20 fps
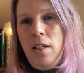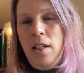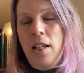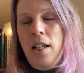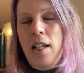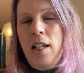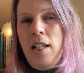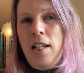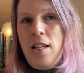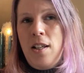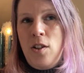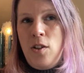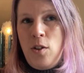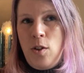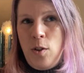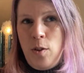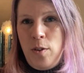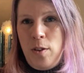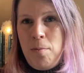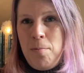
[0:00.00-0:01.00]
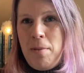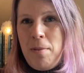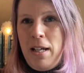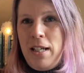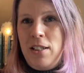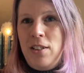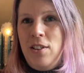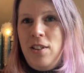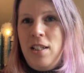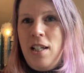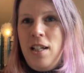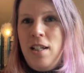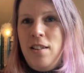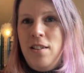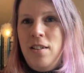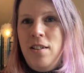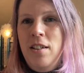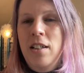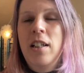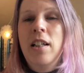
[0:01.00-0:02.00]
and I sewed them back
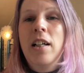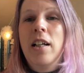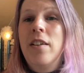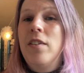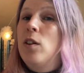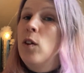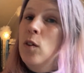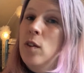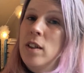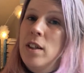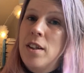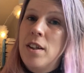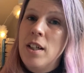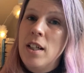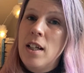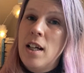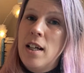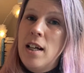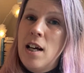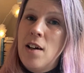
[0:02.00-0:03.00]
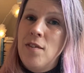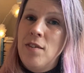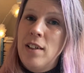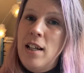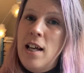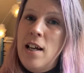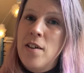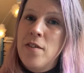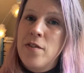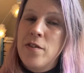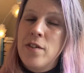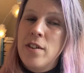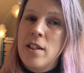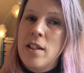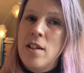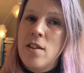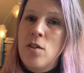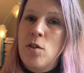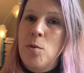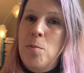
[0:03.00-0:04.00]
together. And the only thing I have left
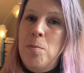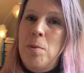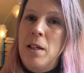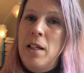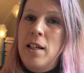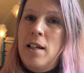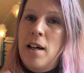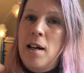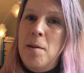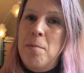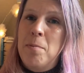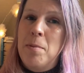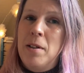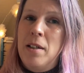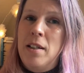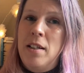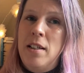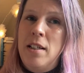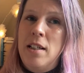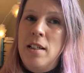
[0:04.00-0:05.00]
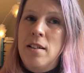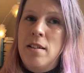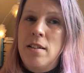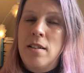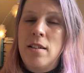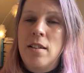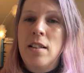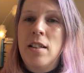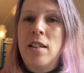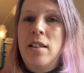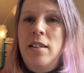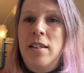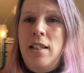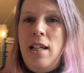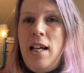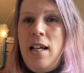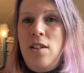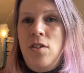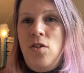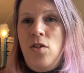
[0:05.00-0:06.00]
is to pick up and knit the
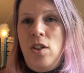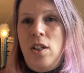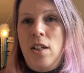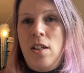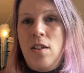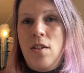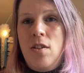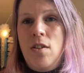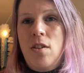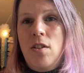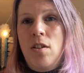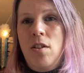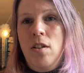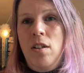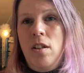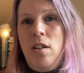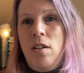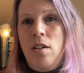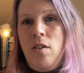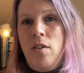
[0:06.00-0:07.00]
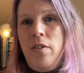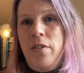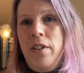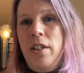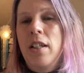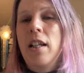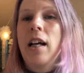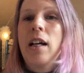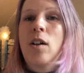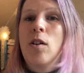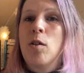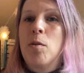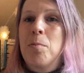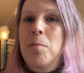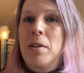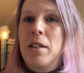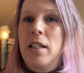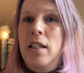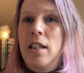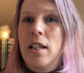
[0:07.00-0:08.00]
edgings on the neck
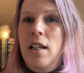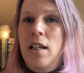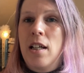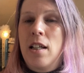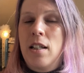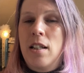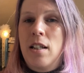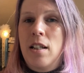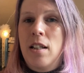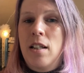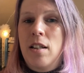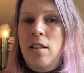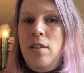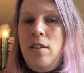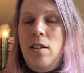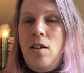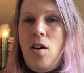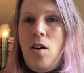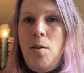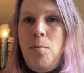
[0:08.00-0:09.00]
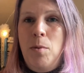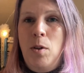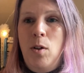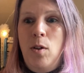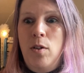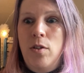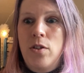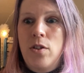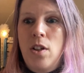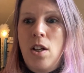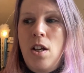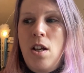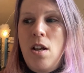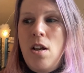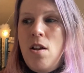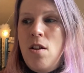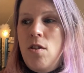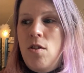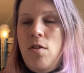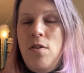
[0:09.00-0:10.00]
opening and the armholes.
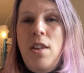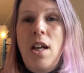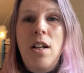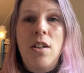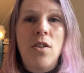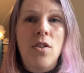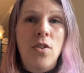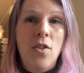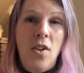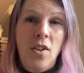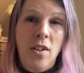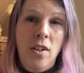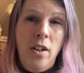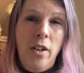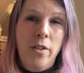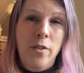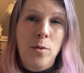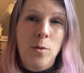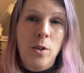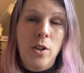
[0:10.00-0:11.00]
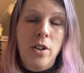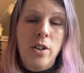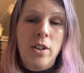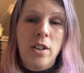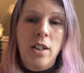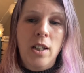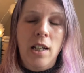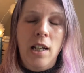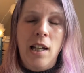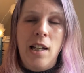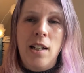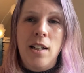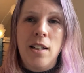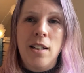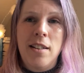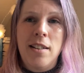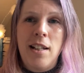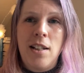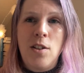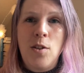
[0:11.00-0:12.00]
So that is not a lot of work, and
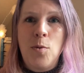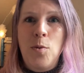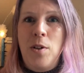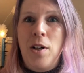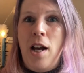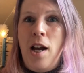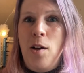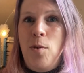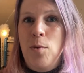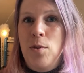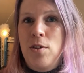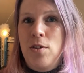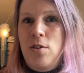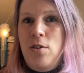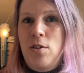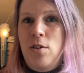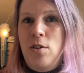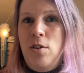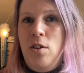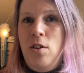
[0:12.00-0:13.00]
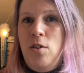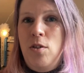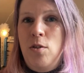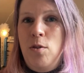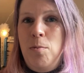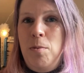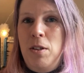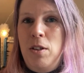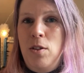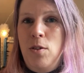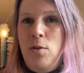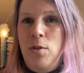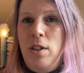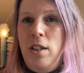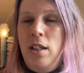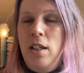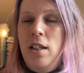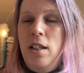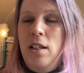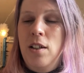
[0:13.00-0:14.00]
that's what I want to be
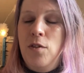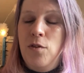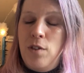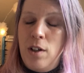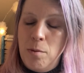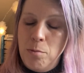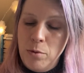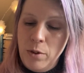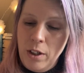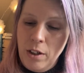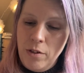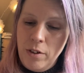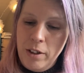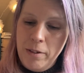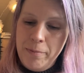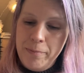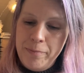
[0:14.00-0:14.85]
doing in February,